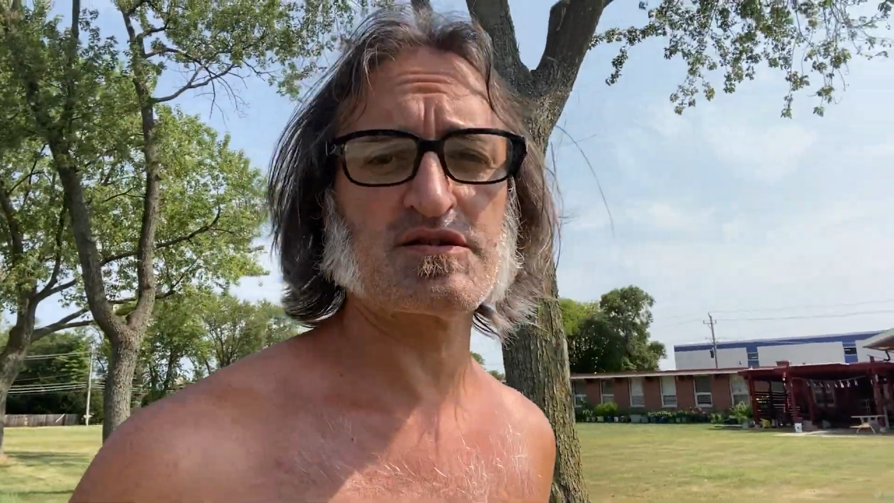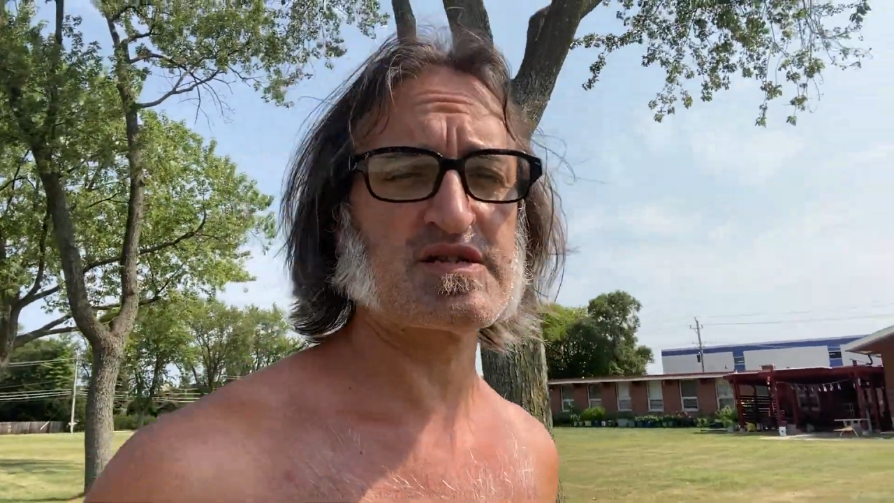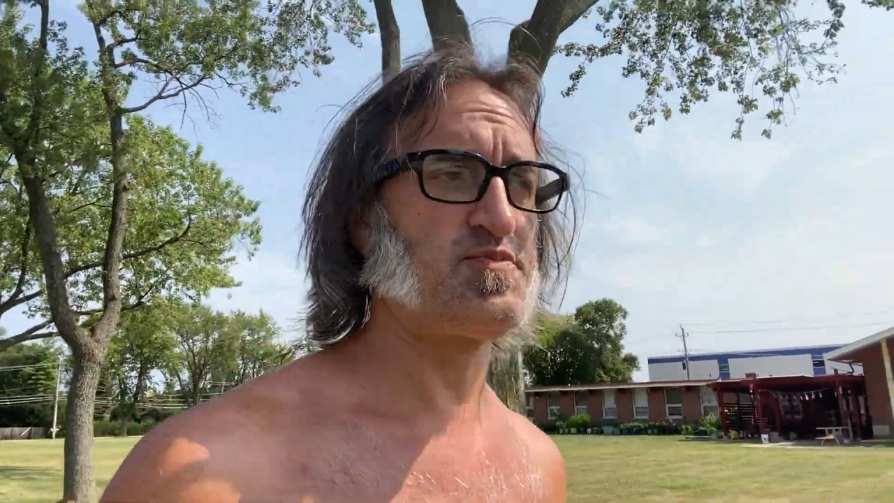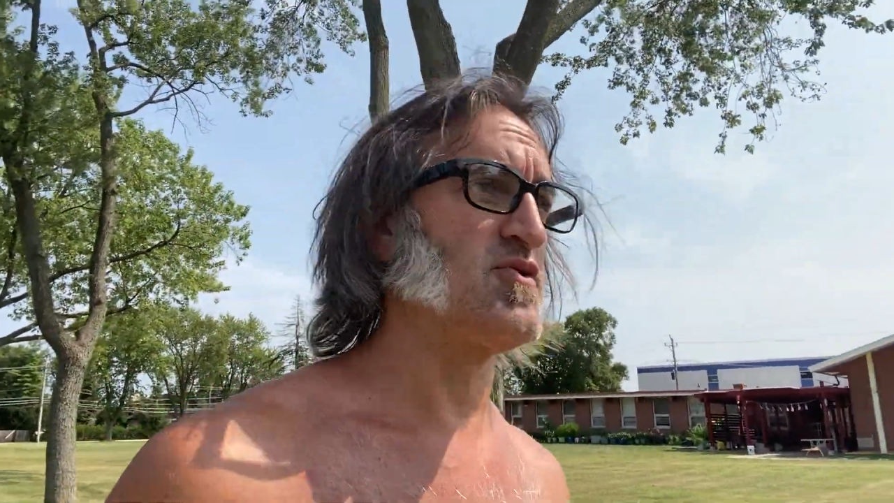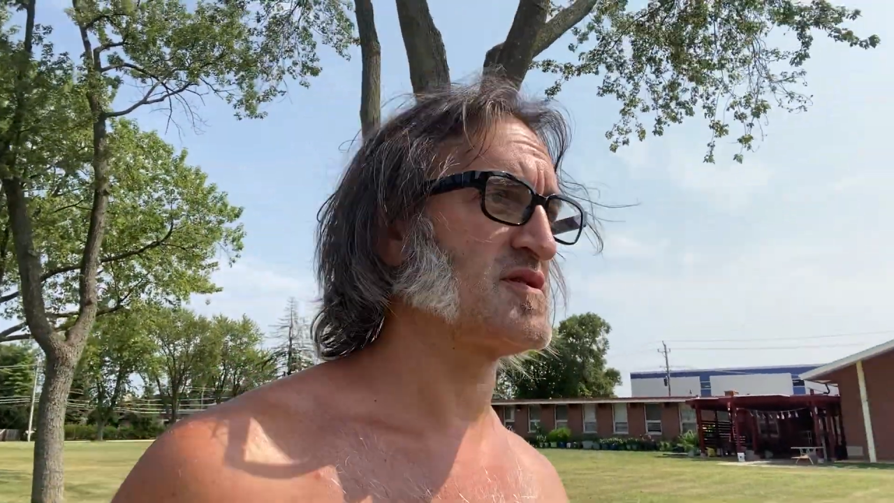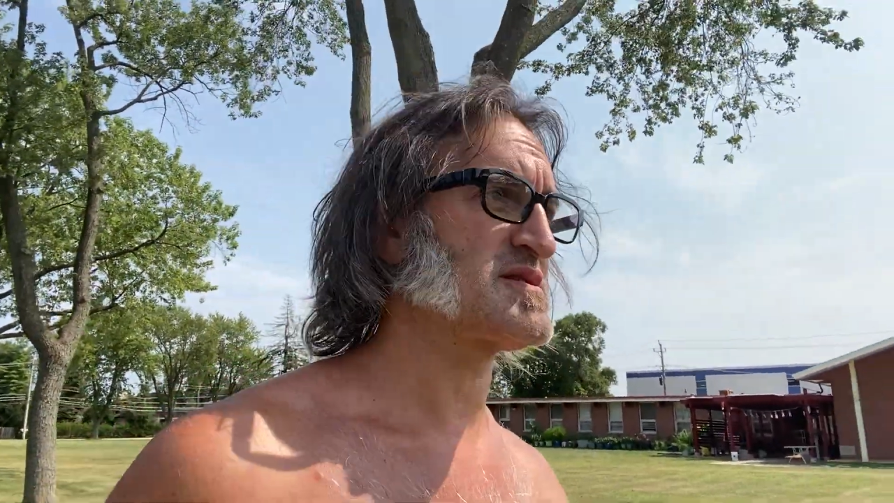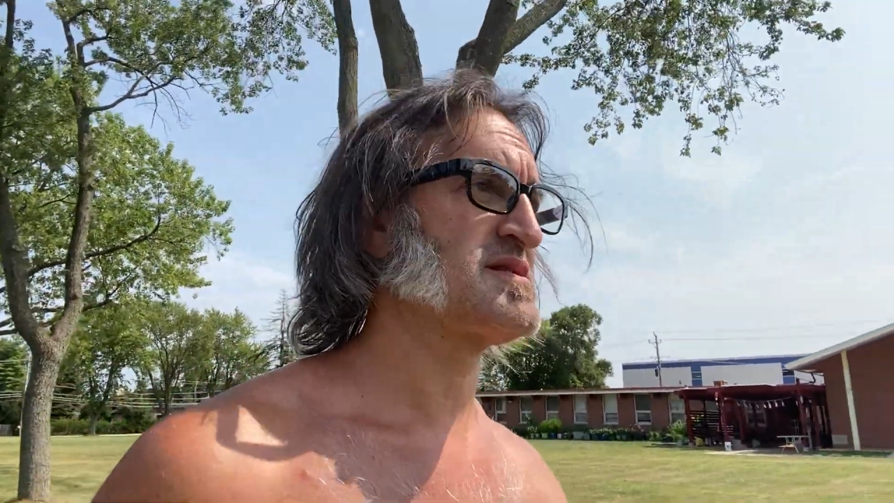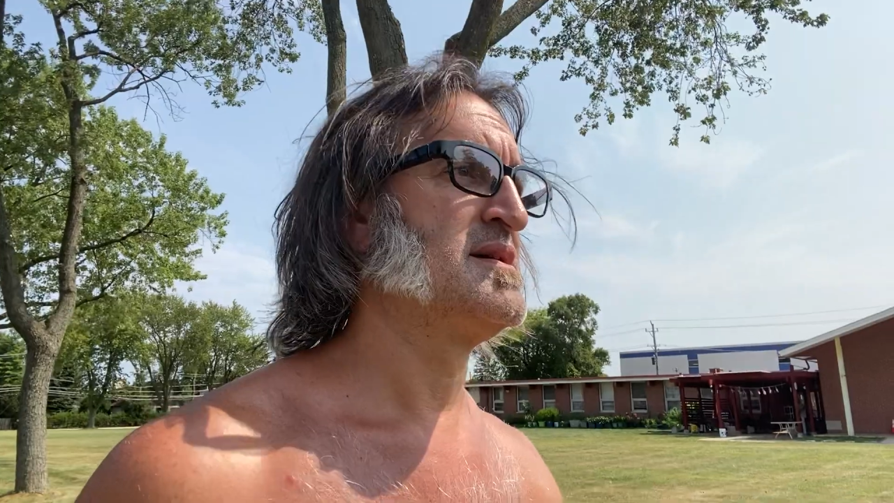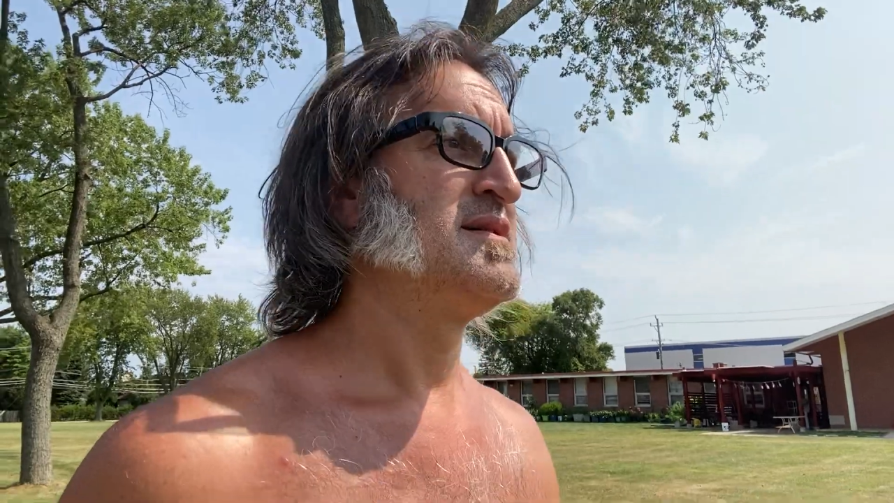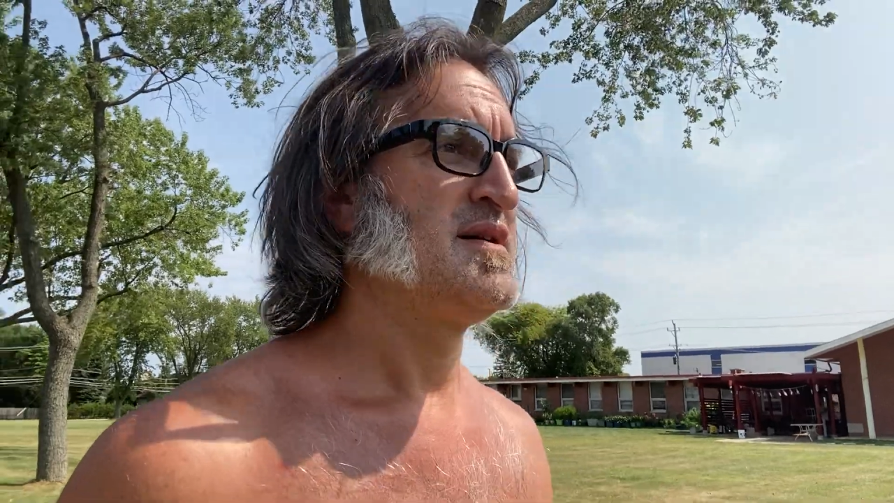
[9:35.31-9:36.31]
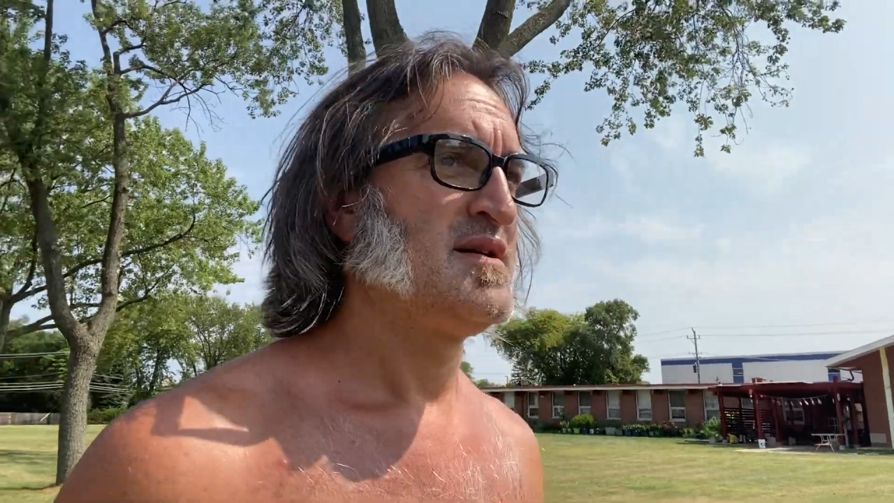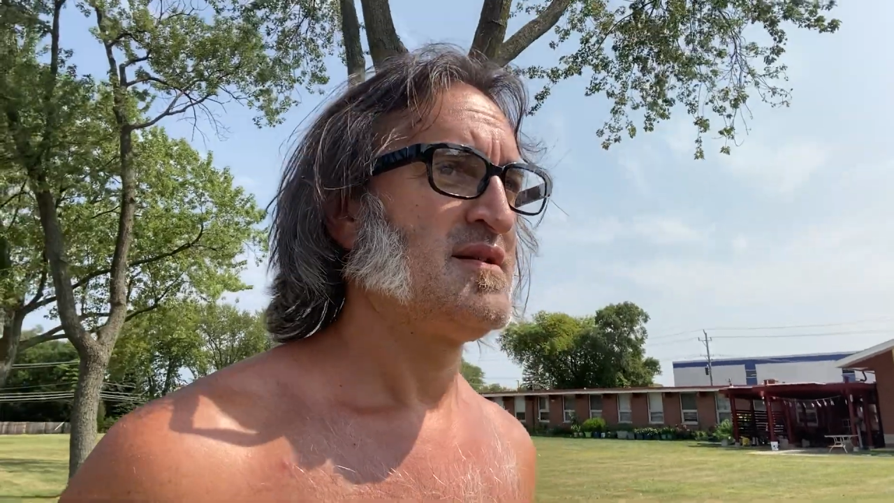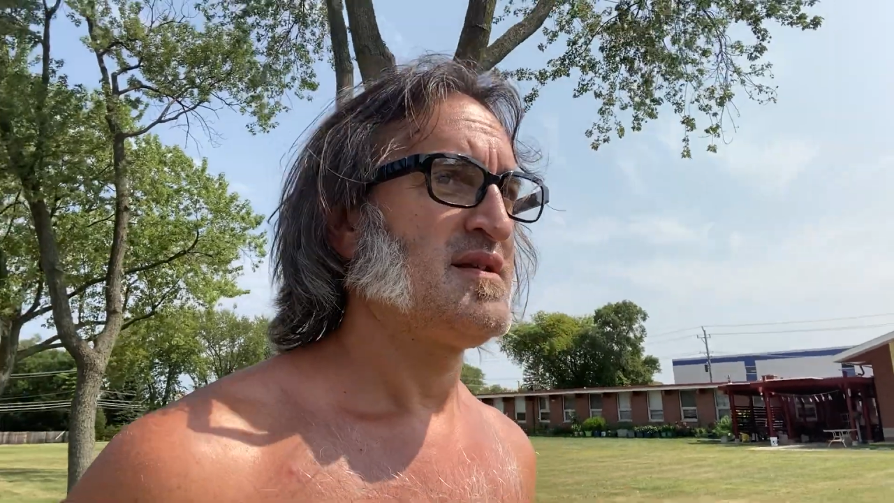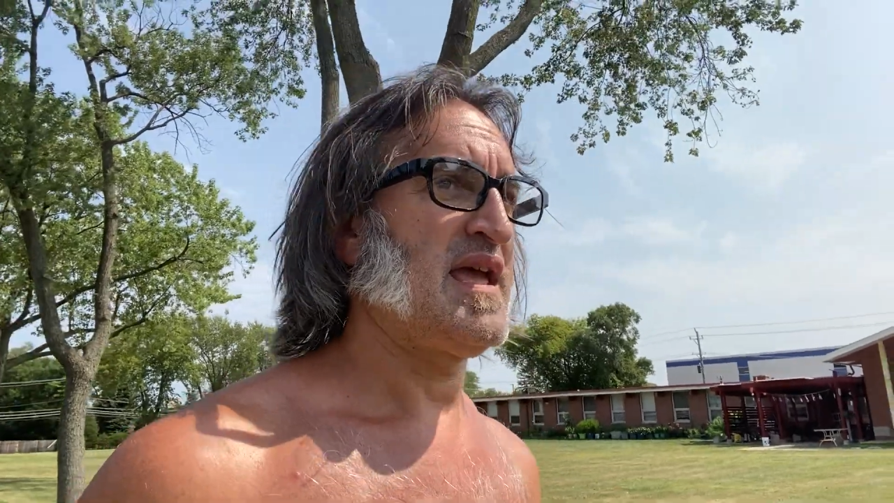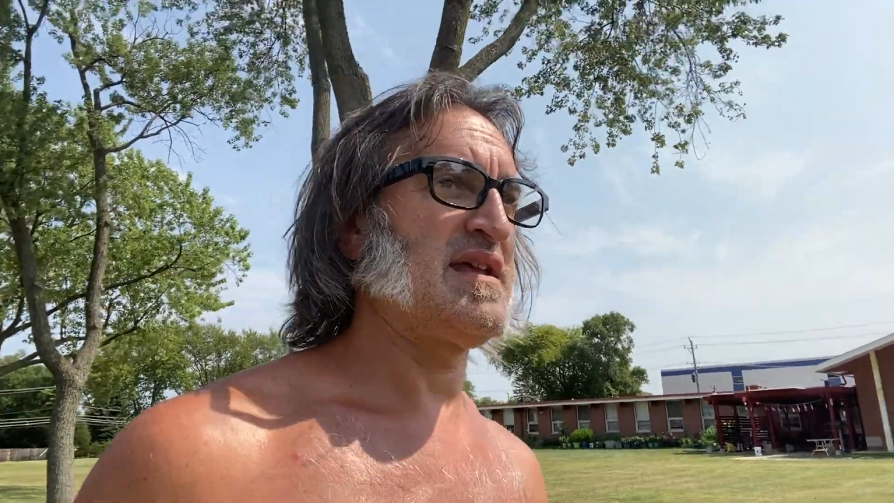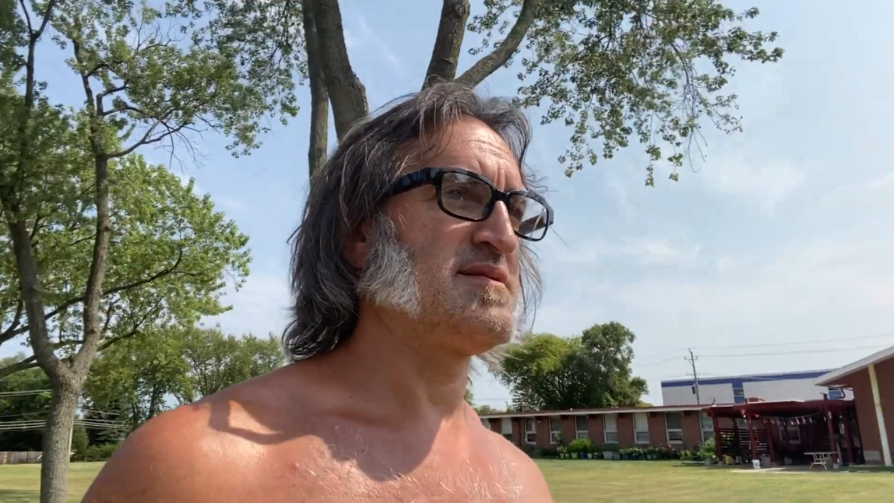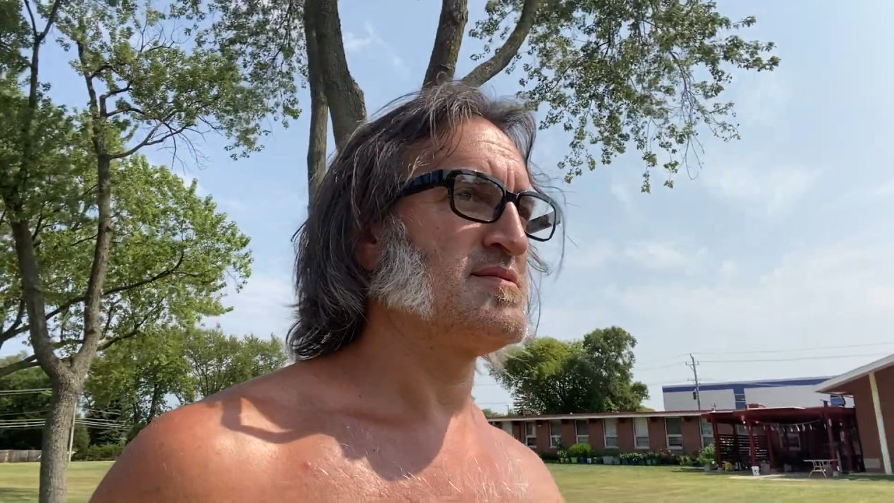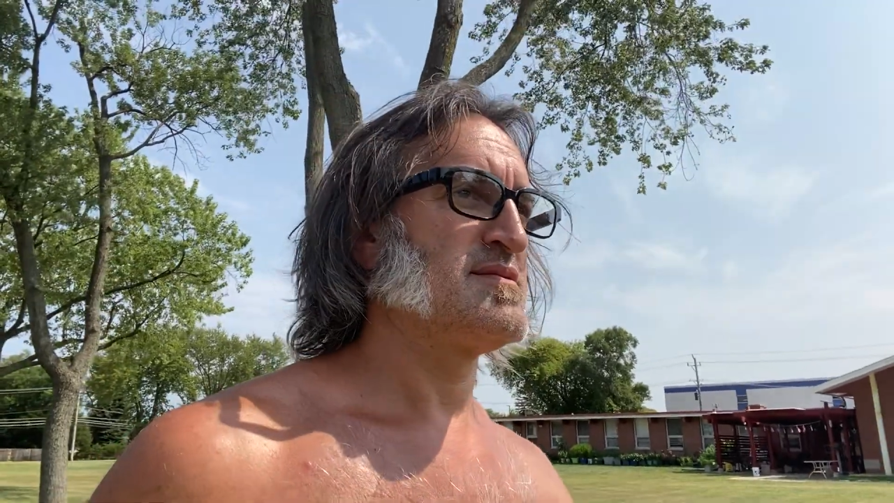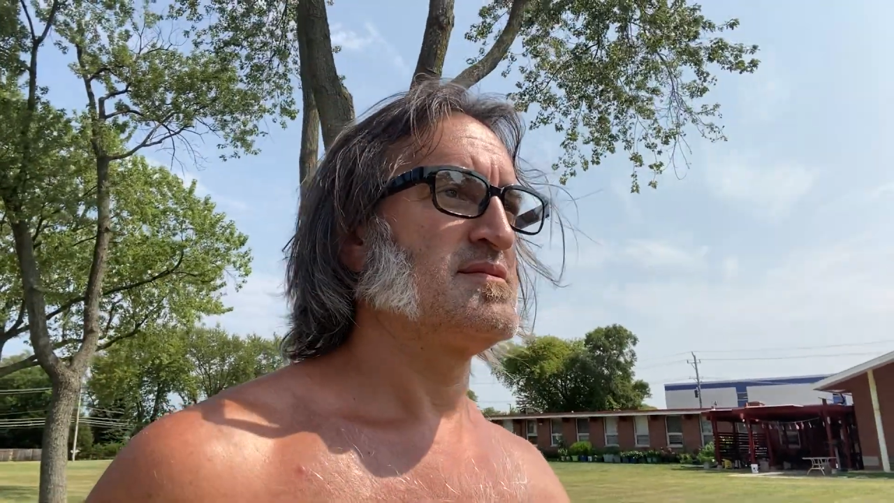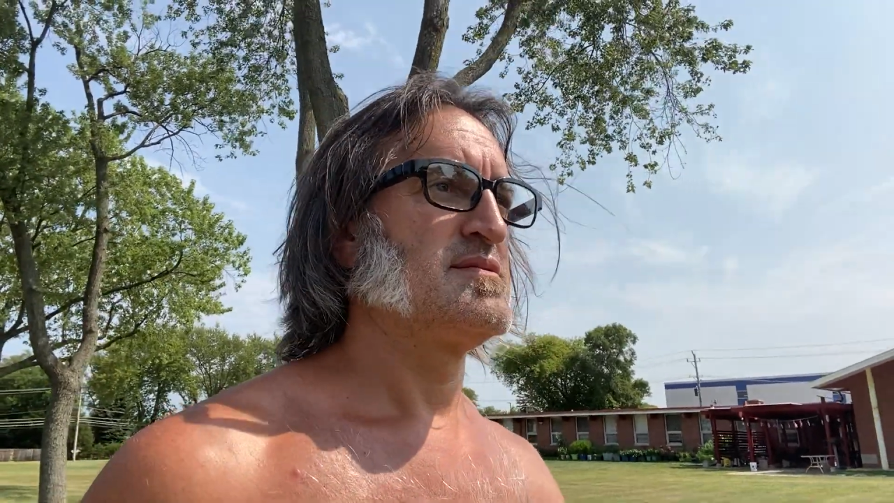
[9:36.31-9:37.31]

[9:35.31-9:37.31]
sports and